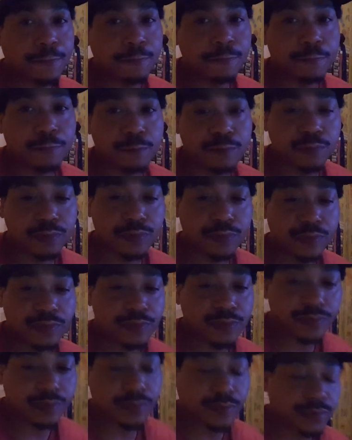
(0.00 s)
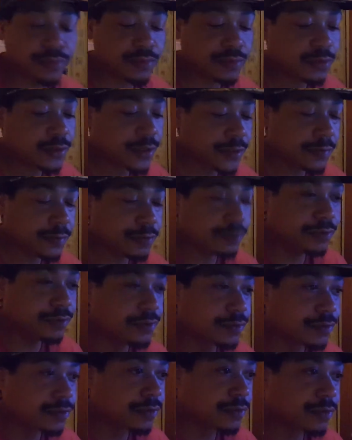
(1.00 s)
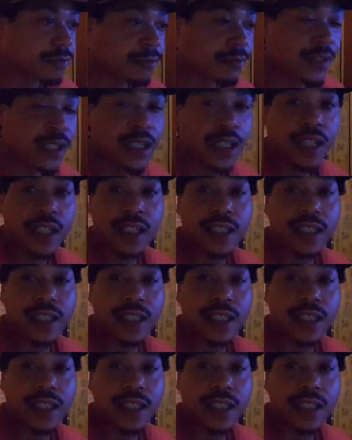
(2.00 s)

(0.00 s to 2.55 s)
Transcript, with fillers: Moneybag, Mr. Money AD.